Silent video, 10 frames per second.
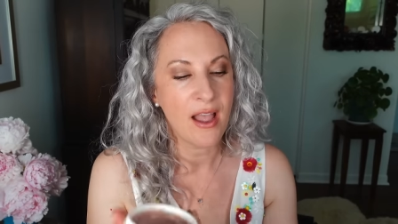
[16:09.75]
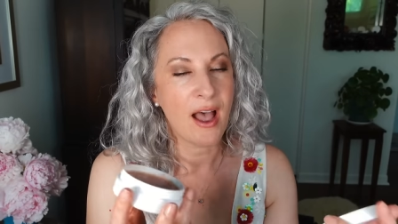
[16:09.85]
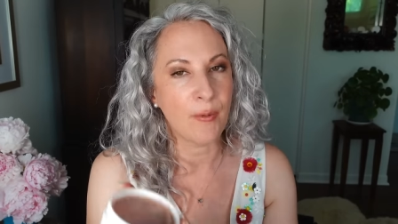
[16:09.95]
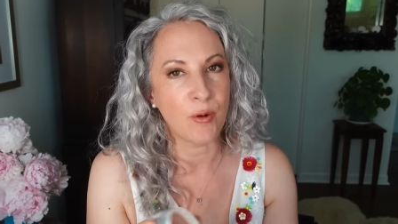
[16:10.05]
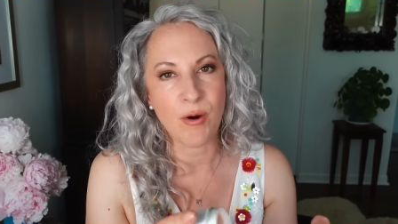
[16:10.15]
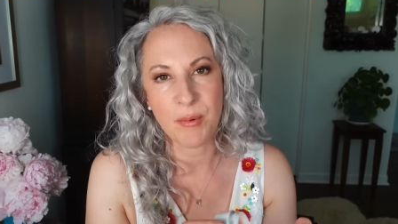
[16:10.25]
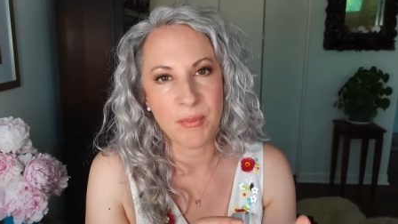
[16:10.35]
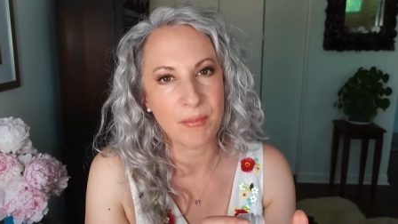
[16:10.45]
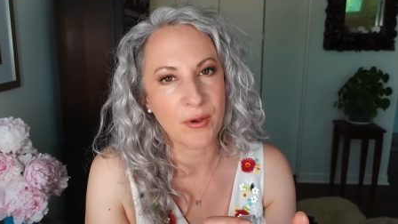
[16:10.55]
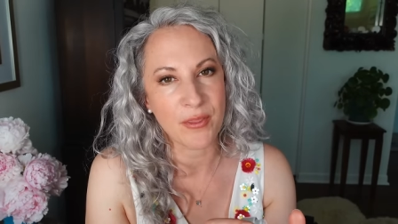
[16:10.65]
I will
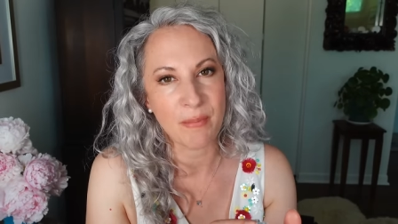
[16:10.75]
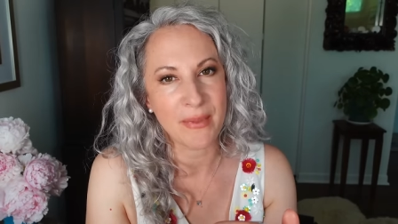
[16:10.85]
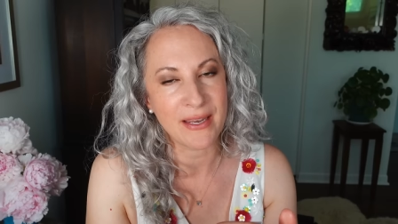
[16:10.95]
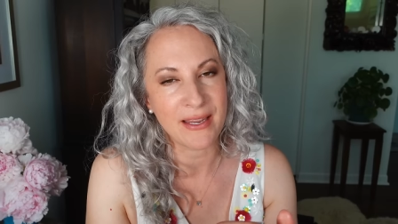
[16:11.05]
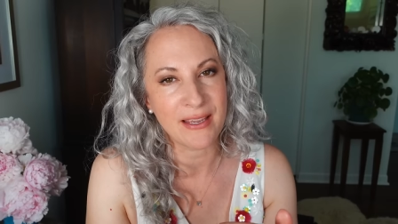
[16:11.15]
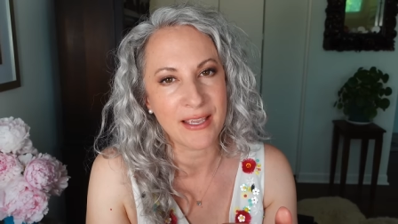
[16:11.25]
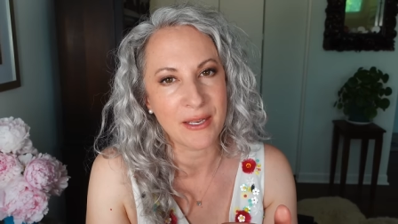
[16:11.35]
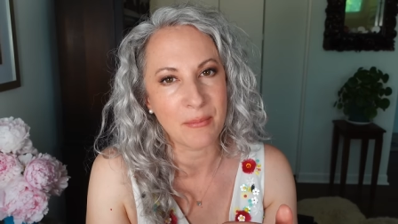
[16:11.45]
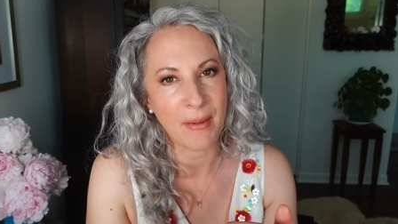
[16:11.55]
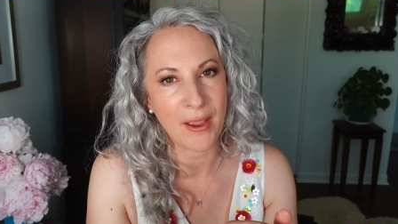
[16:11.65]
probably put the mini
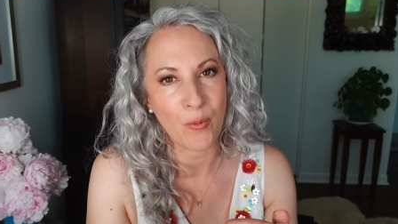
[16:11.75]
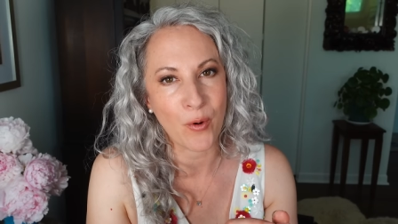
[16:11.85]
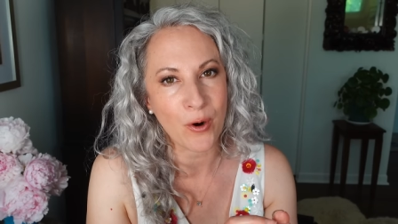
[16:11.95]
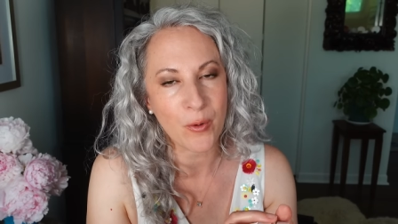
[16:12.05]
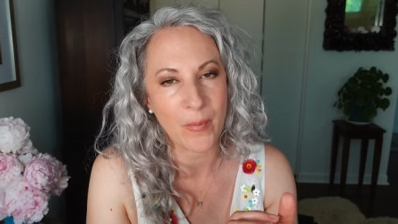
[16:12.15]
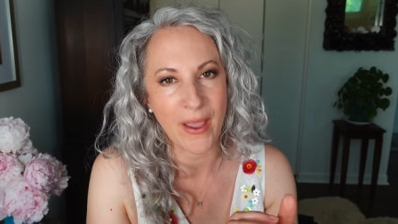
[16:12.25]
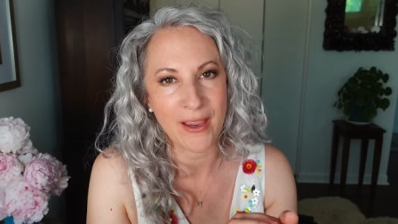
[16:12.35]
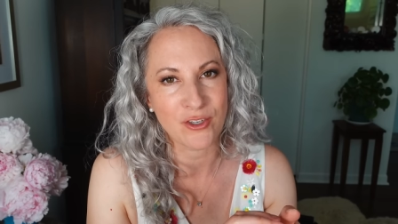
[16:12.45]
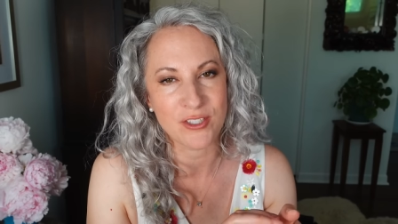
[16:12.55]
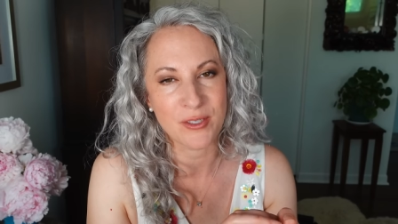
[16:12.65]
in my work
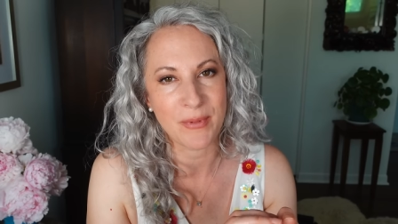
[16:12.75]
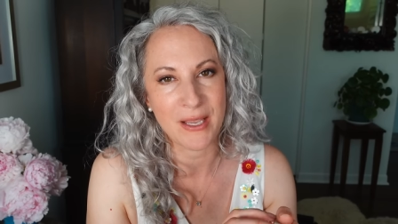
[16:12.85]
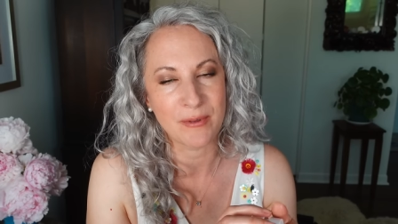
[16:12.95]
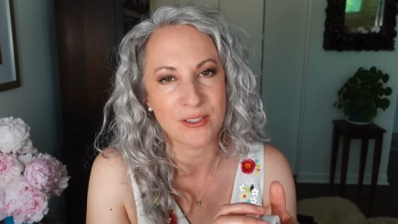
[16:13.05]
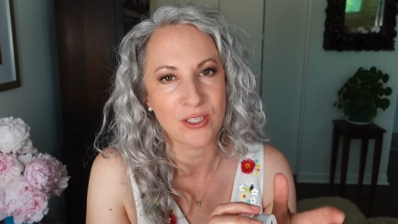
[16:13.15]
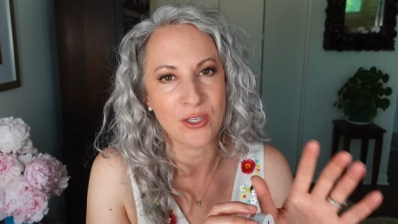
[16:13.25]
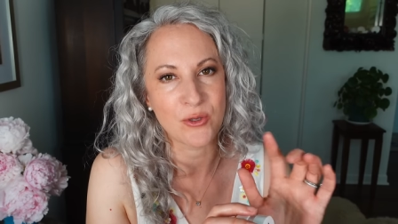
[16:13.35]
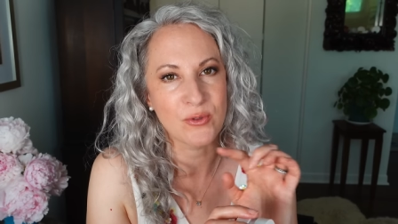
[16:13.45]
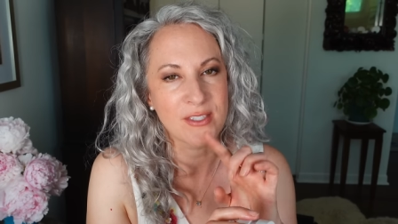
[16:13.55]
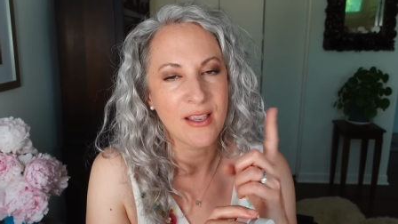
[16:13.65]
bag just to be able to
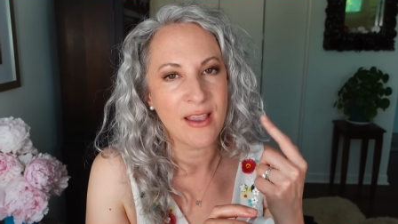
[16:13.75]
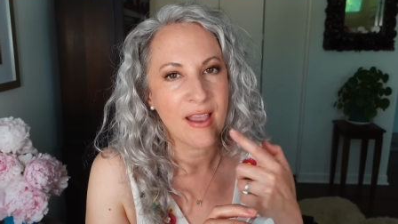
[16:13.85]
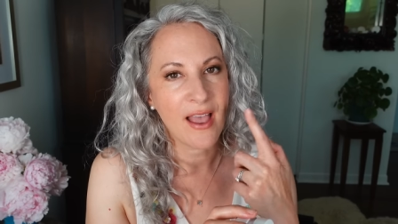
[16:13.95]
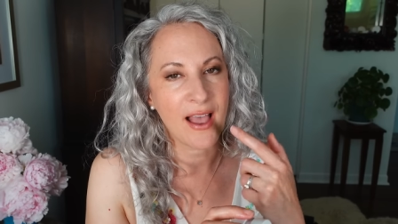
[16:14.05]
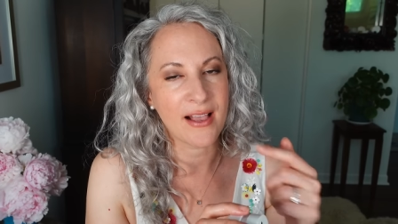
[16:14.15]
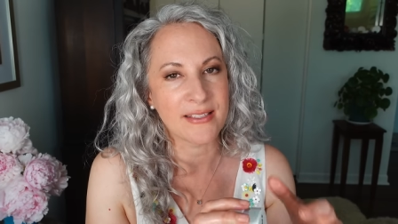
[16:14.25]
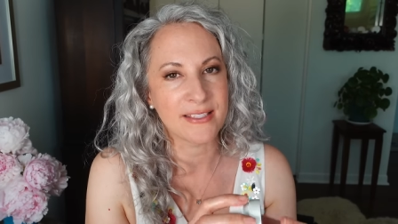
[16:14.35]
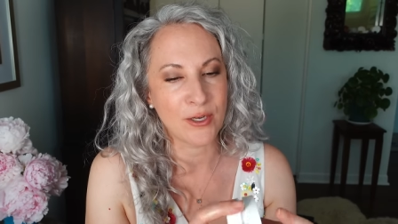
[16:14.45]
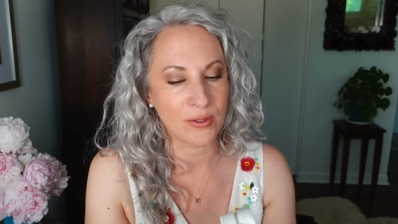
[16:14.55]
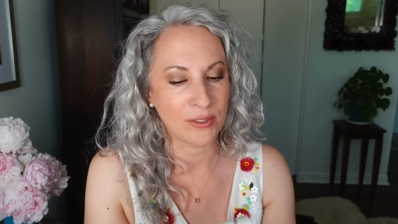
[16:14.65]
use as
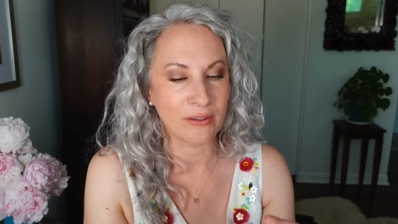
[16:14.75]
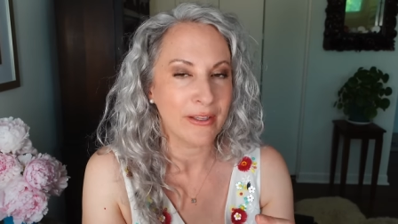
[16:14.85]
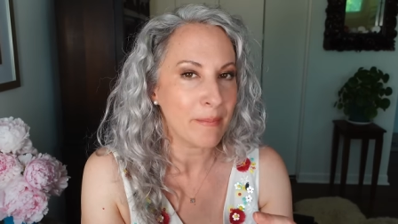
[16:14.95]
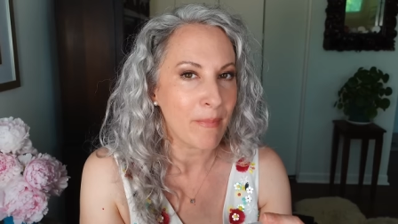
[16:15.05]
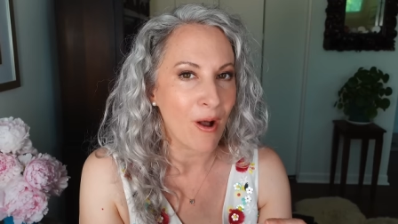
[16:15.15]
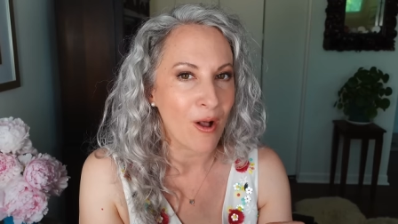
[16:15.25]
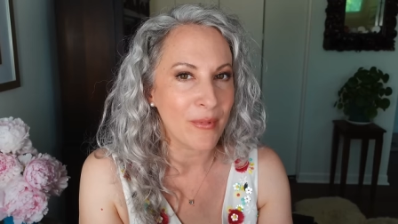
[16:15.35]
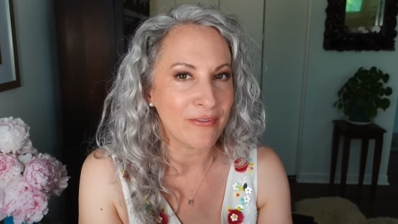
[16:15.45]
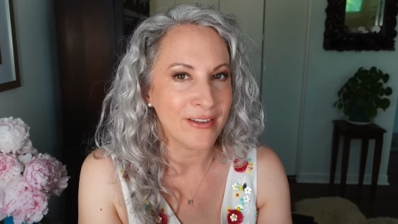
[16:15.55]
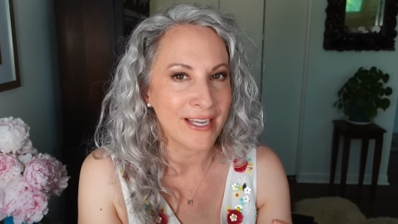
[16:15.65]
you know a little lip balm
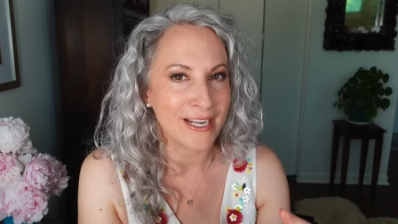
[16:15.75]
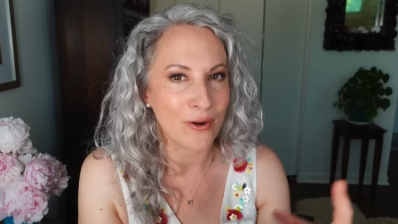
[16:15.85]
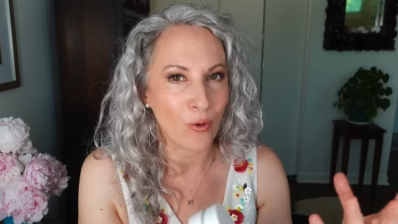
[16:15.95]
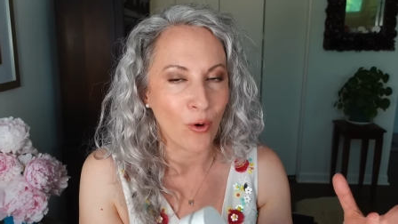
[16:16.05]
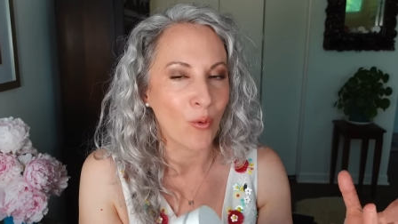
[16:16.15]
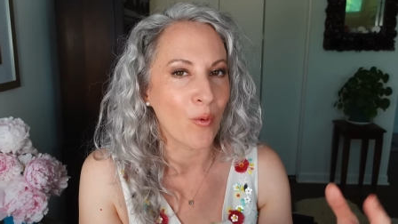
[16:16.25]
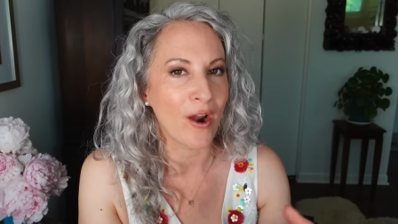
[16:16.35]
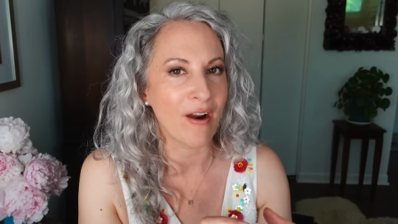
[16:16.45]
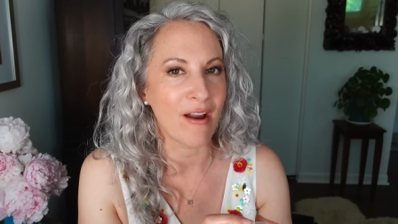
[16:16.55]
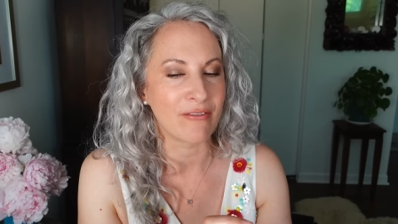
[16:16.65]
if needed or
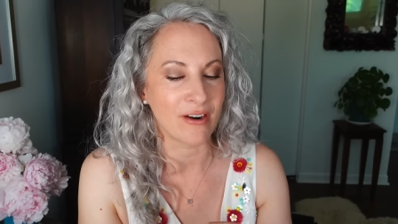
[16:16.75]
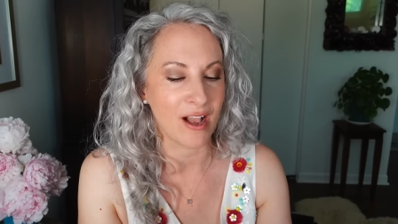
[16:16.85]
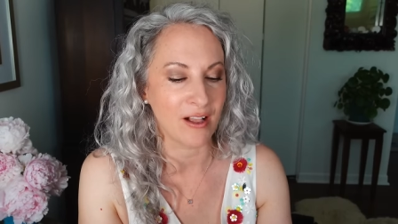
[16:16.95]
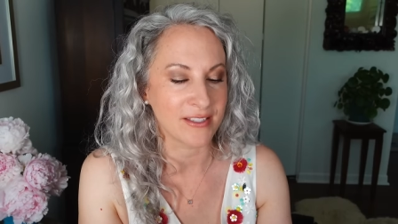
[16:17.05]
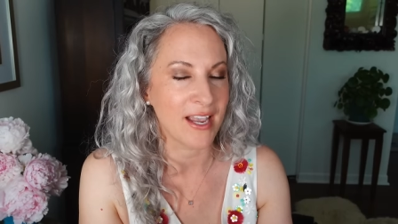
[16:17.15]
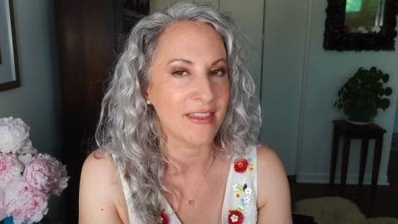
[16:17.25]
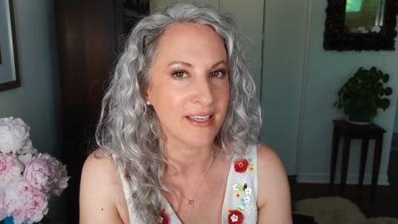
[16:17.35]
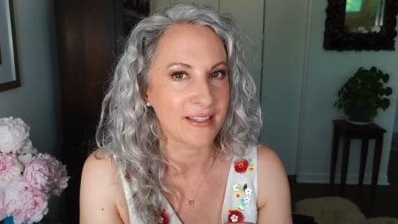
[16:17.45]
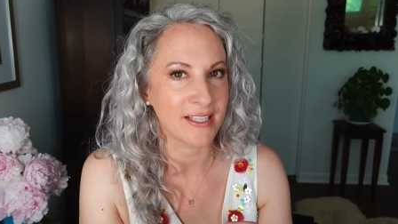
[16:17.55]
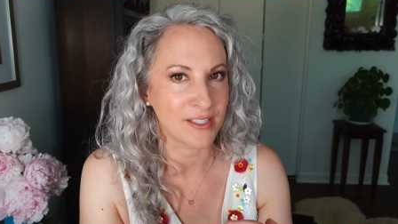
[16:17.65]
wherever else. I
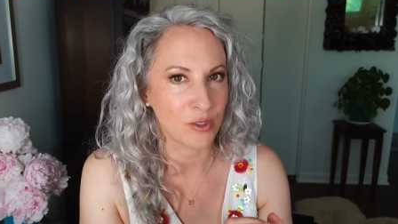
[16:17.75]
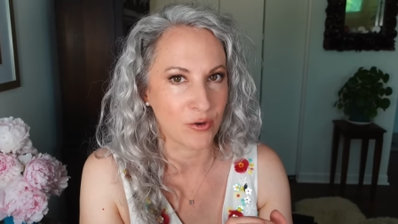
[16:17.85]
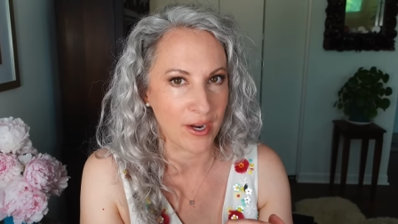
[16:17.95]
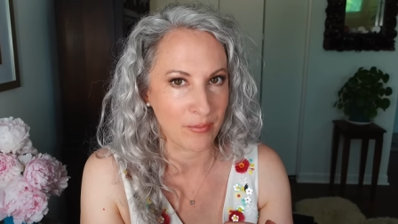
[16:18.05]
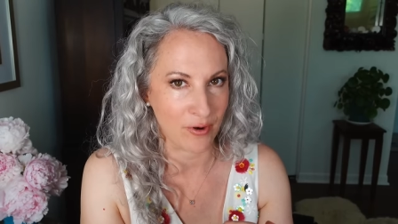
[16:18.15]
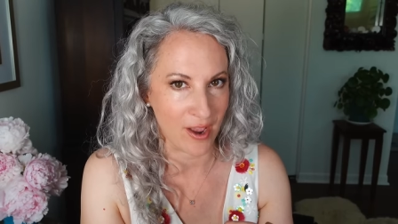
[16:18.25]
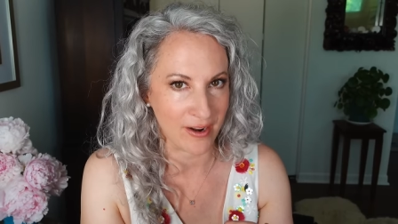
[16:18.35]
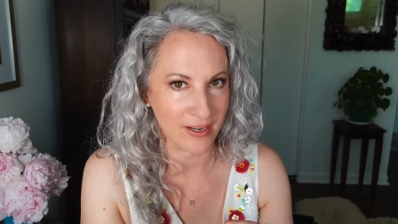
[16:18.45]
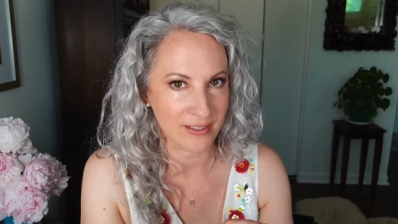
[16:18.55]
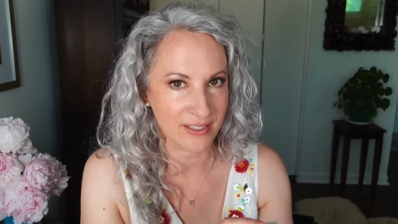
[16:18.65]
think that's a great
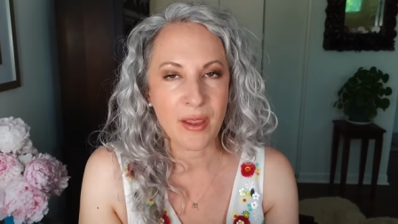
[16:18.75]
product.